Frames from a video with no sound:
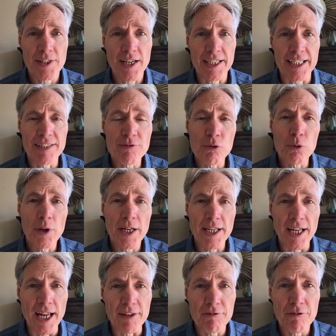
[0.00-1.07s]
I give
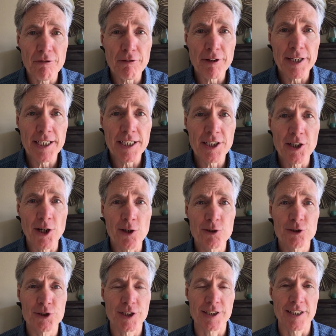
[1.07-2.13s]
away a free
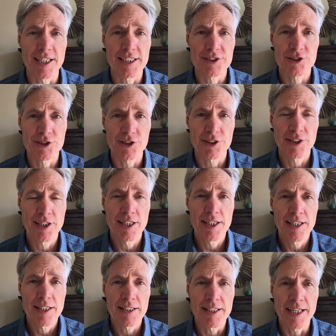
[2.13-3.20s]
coaching lesson
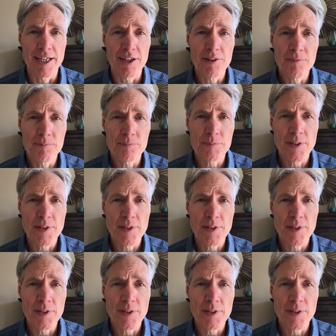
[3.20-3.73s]
there,